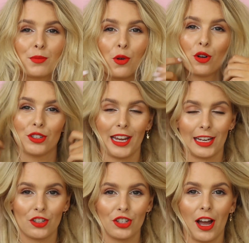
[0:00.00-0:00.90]
more
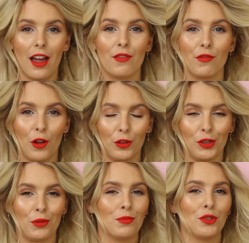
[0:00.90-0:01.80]
texture and
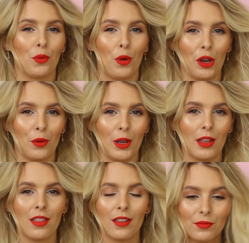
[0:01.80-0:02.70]
volume to work with.